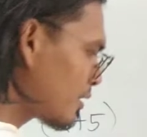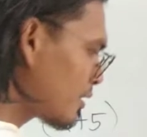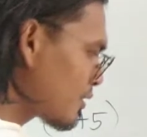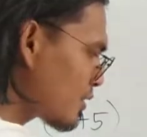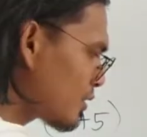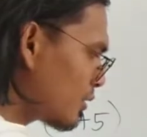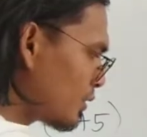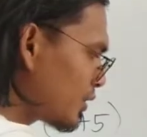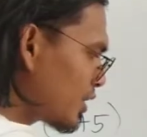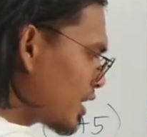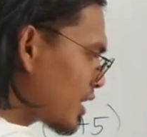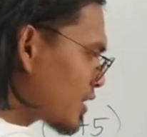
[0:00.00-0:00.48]

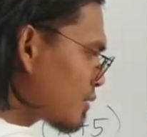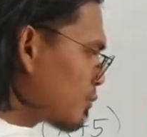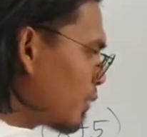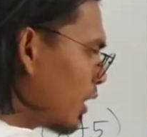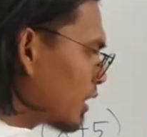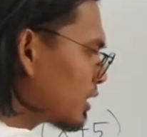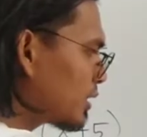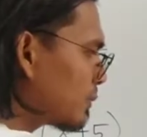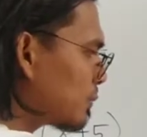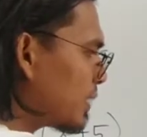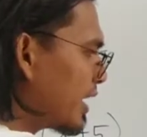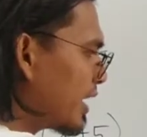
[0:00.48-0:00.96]
So just
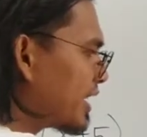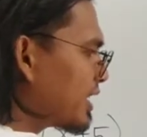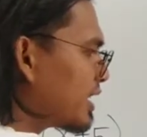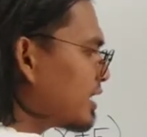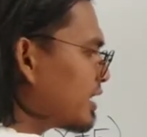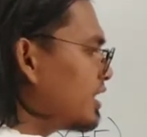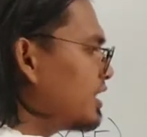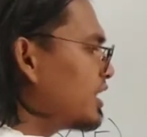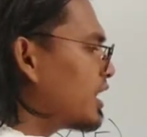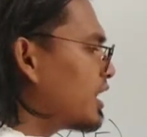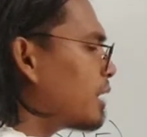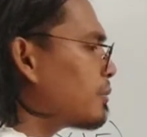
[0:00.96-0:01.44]
multiply
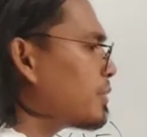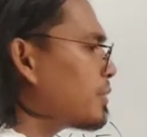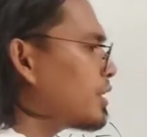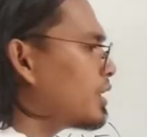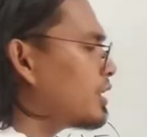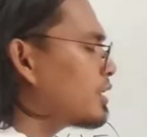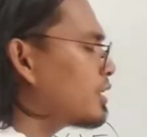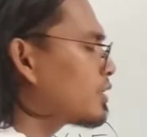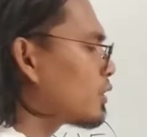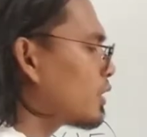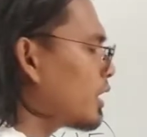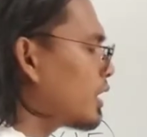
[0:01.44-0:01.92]
the
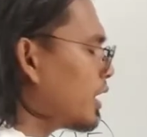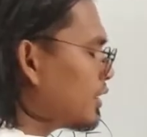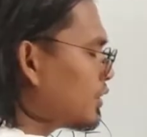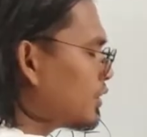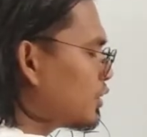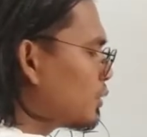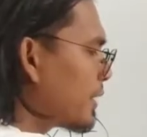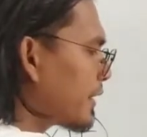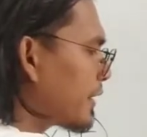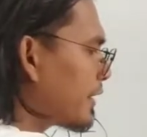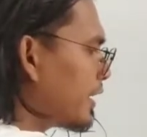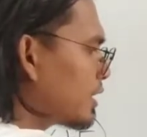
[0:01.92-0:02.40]

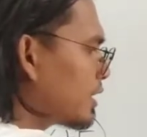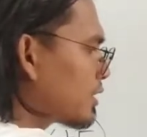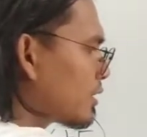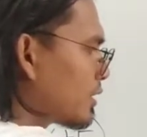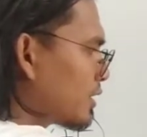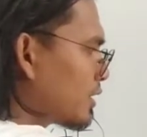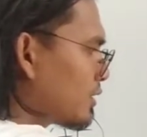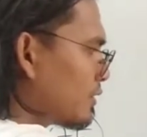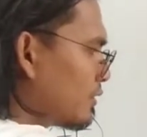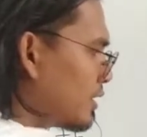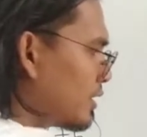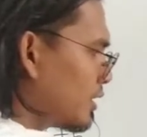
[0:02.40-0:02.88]

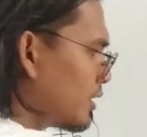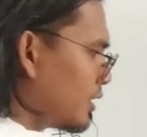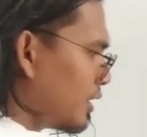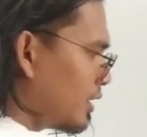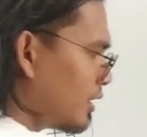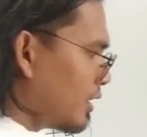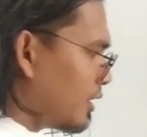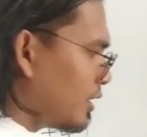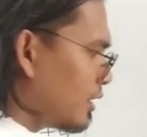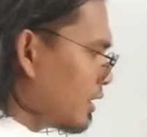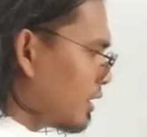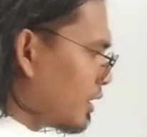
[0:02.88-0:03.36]
numerator to
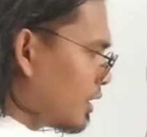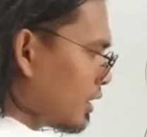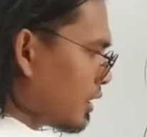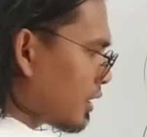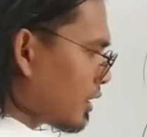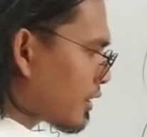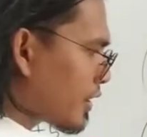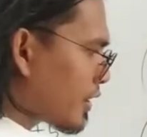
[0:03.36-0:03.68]
the